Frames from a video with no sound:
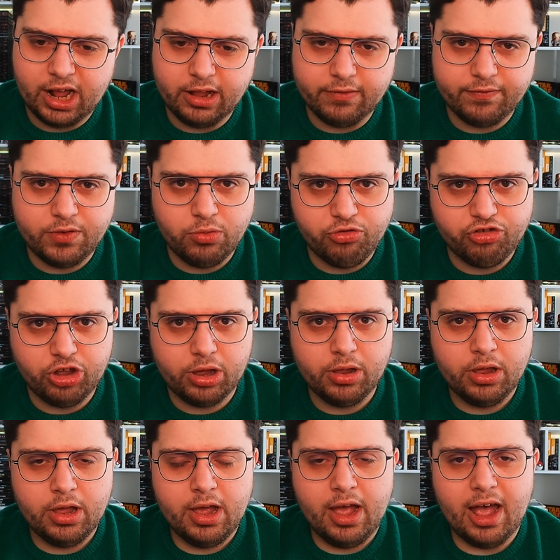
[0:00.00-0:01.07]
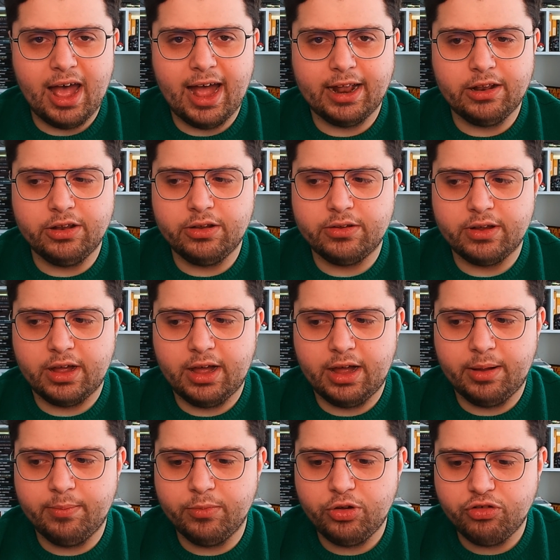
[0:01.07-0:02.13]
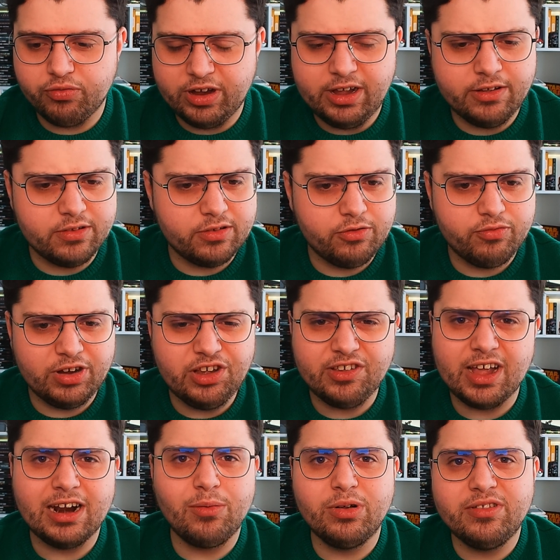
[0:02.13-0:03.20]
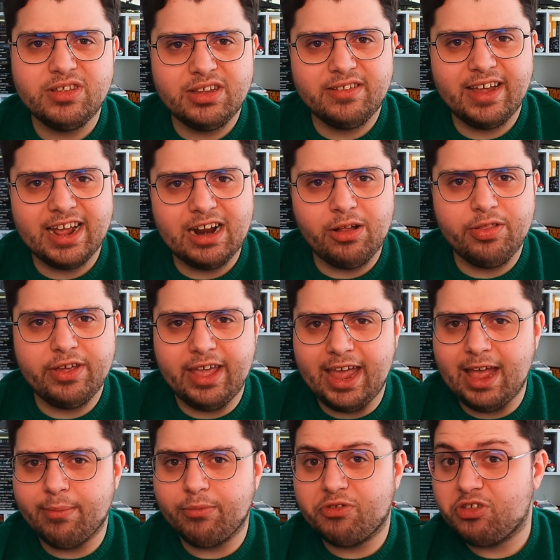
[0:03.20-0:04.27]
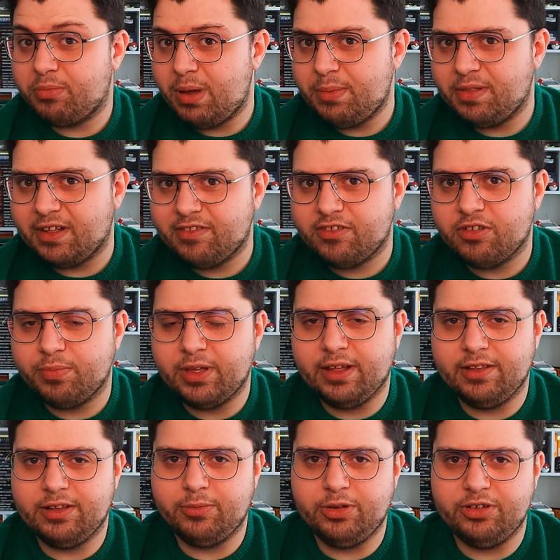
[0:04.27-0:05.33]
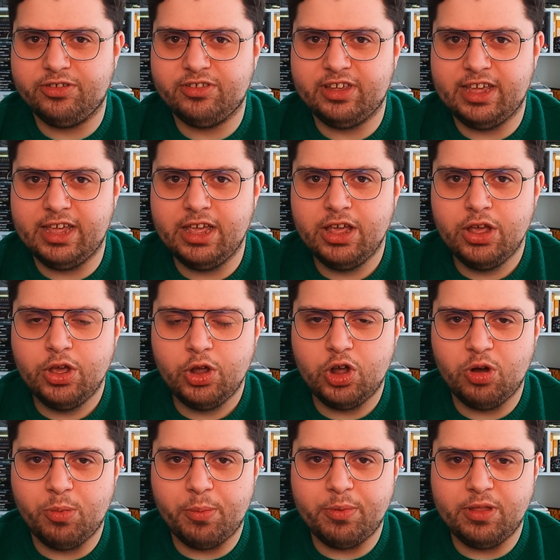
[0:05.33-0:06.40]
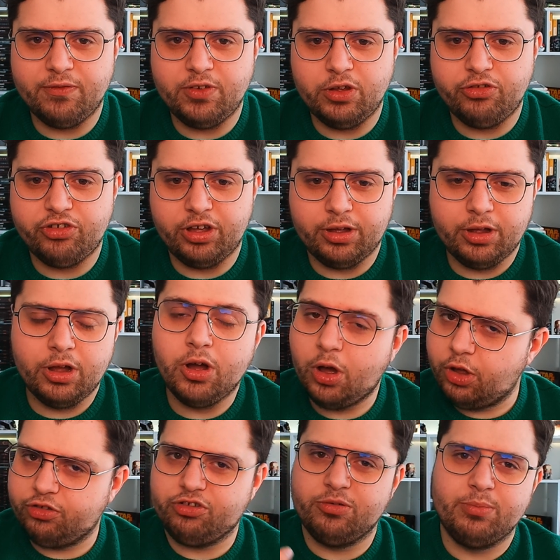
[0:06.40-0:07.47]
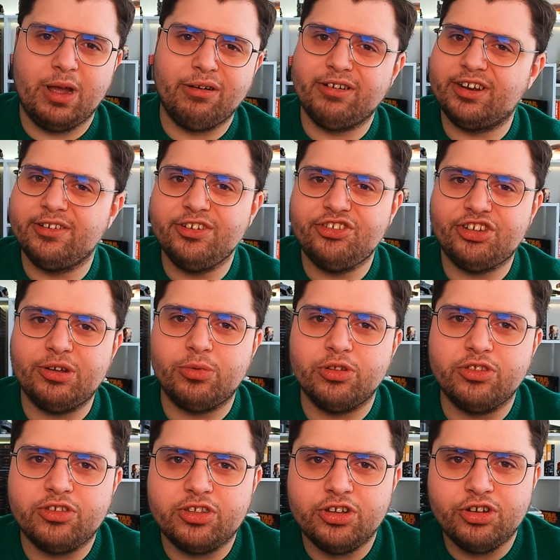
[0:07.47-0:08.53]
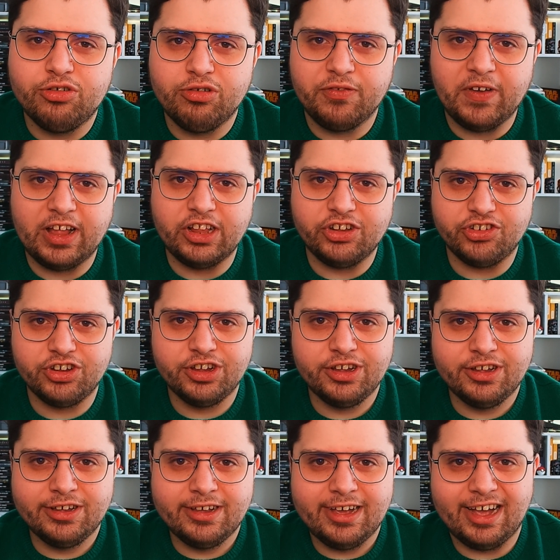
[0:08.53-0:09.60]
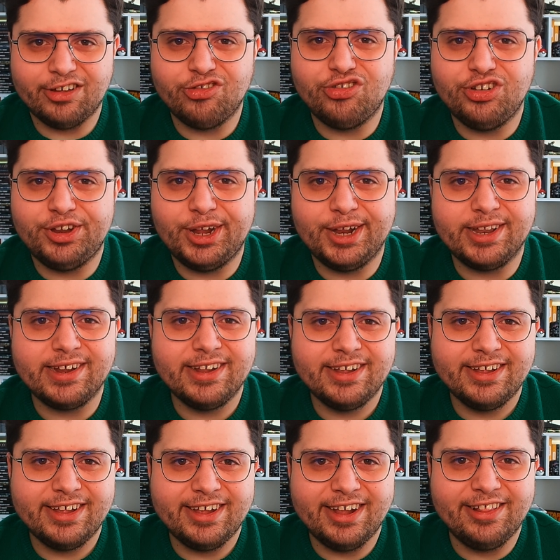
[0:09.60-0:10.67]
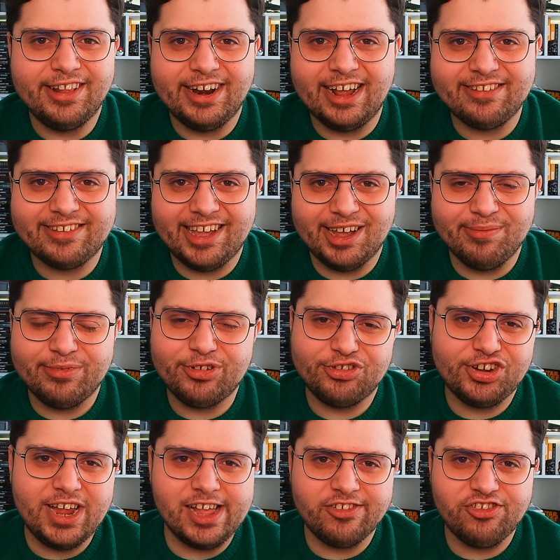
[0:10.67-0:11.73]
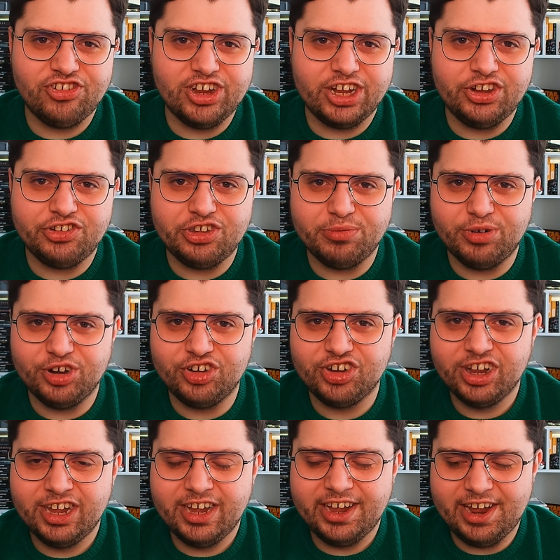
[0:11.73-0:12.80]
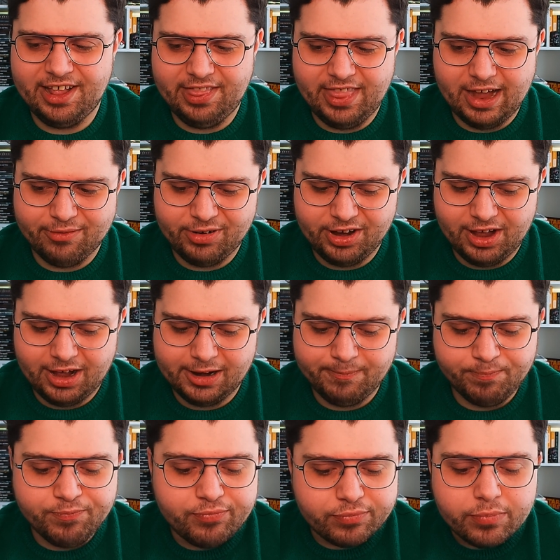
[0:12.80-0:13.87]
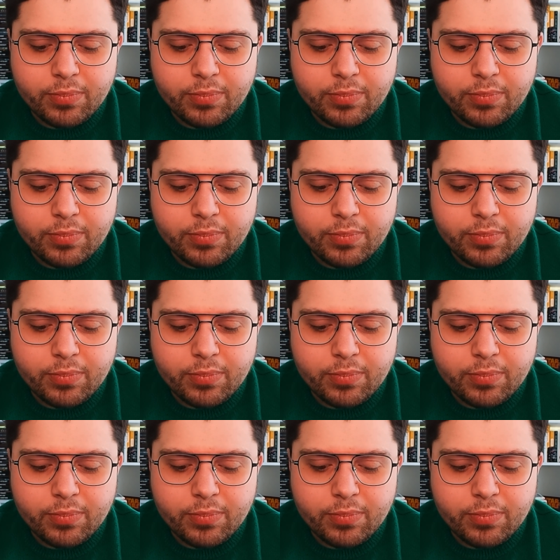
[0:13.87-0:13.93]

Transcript: Jedi's future, and Grease kind of wants to get out of the game. So maybe that's something that we'll see come up in the future. Also, Merrin, she wants revenge, as she did in the last game, so she hasn't changed too much in that regard.